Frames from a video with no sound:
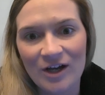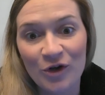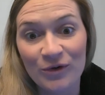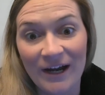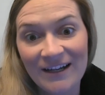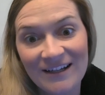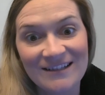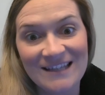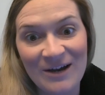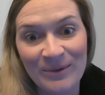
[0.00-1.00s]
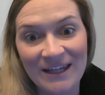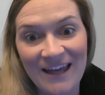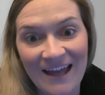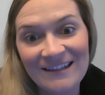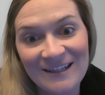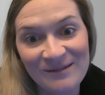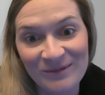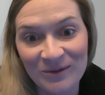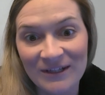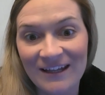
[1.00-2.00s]
great it is that we can
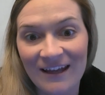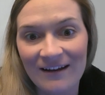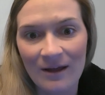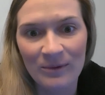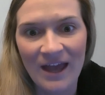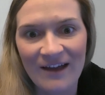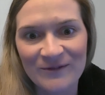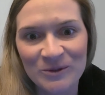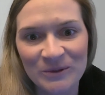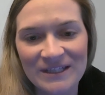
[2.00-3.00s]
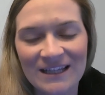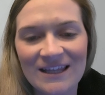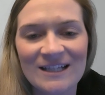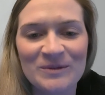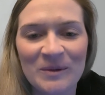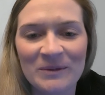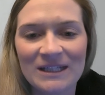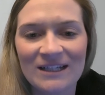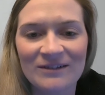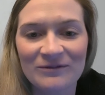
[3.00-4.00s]
communicate and we have tools like this where we
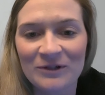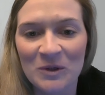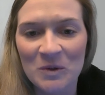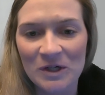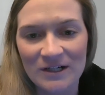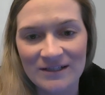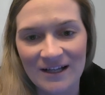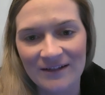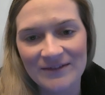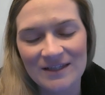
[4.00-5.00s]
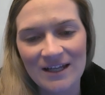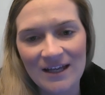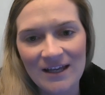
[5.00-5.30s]
can record ourselves.